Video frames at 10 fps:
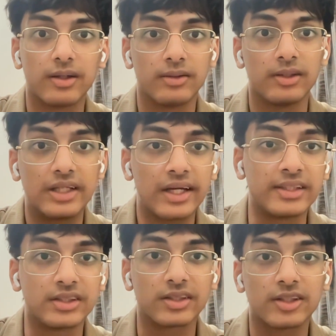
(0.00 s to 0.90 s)
And
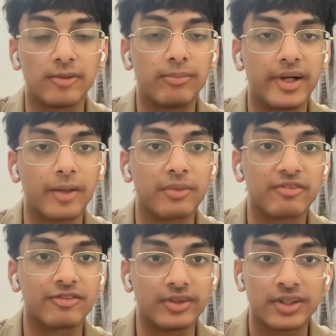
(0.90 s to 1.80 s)
I just completed
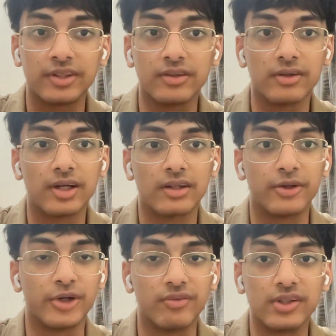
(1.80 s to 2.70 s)
my first year
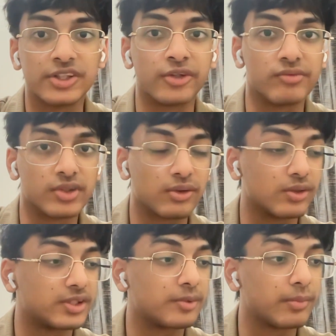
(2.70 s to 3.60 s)
at the University of
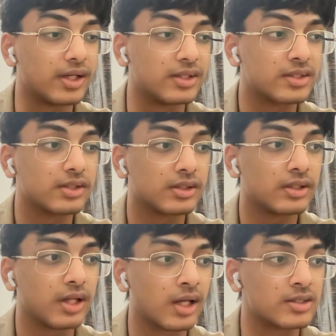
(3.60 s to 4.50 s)

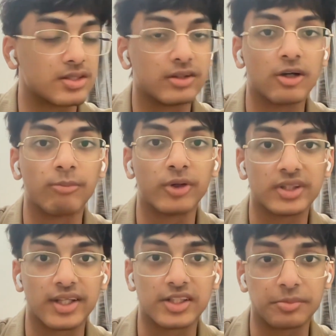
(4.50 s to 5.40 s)
Wisconsin-Madison as a
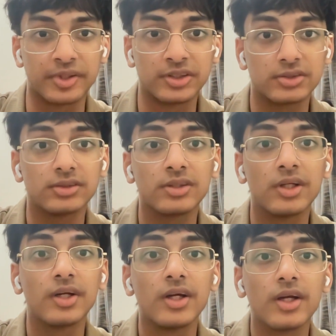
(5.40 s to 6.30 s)
computer science major.
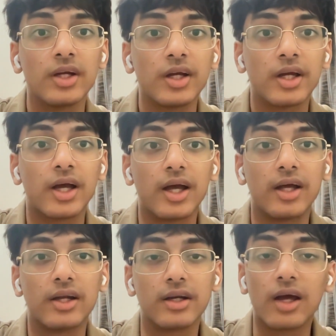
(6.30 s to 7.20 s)

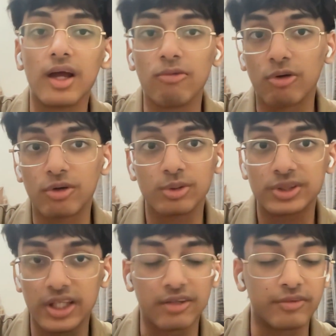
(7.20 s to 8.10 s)
And I want
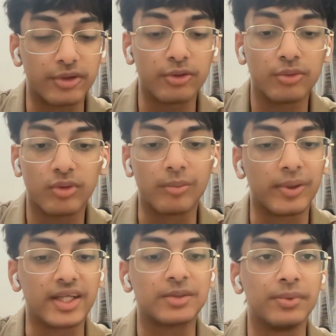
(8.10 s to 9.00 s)
to share with you
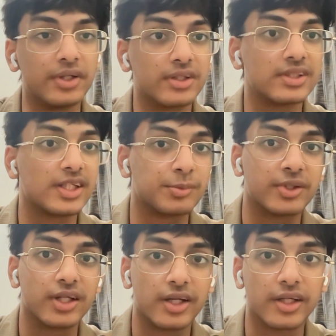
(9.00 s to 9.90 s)
what my experience has
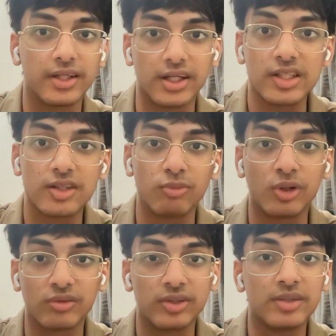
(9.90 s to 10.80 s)
been like at
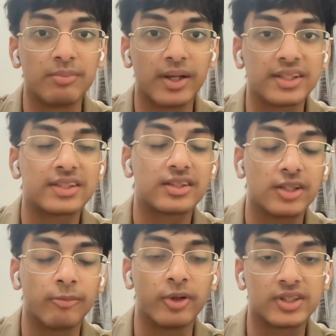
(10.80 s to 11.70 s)
one of the
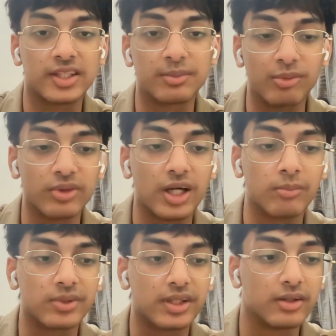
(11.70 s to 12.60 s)
best computer science
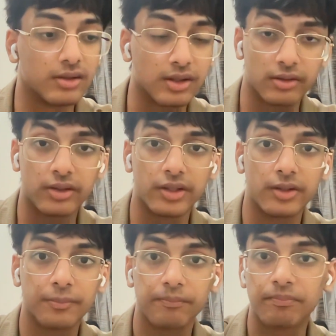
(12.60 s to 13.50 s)
programs in the
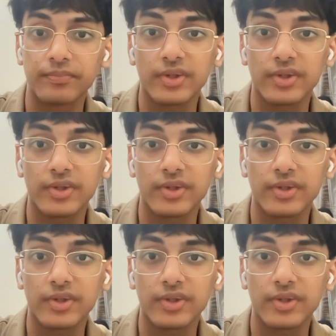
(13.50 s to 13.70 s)
country.